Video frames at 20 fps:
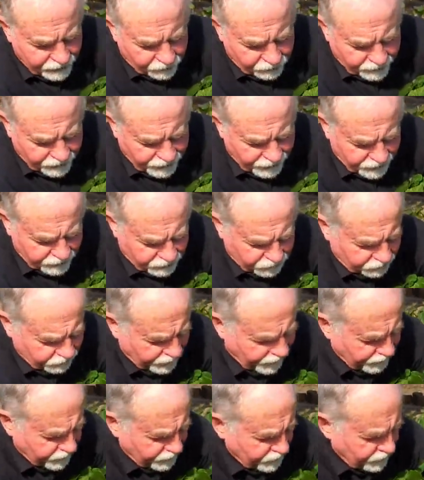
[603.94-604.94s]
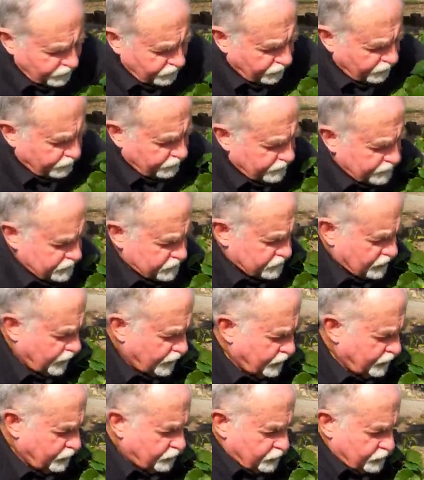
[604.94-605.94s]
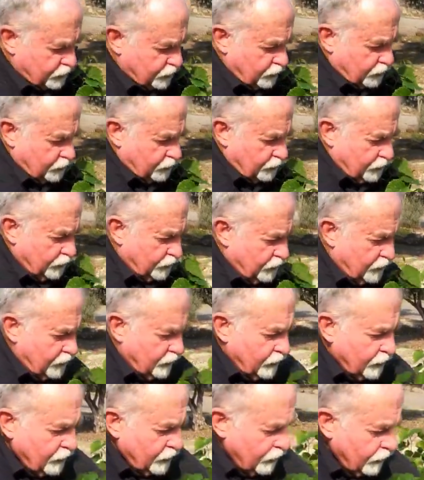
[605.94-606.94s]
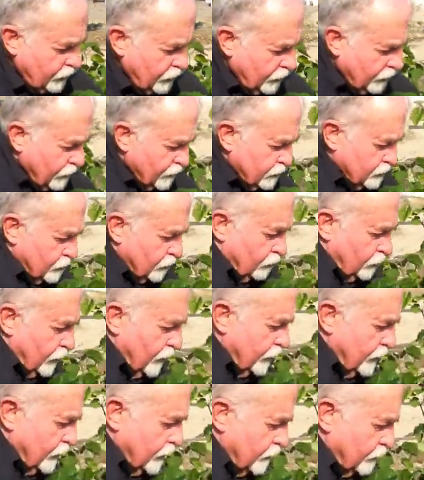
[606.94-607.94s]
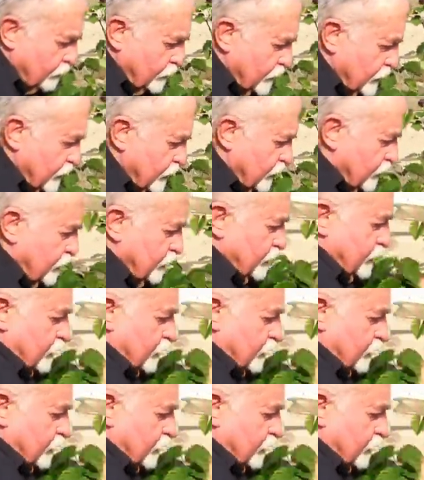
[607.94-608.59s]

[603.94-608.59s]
We got to do that here on this side here too. So right here, we're gonna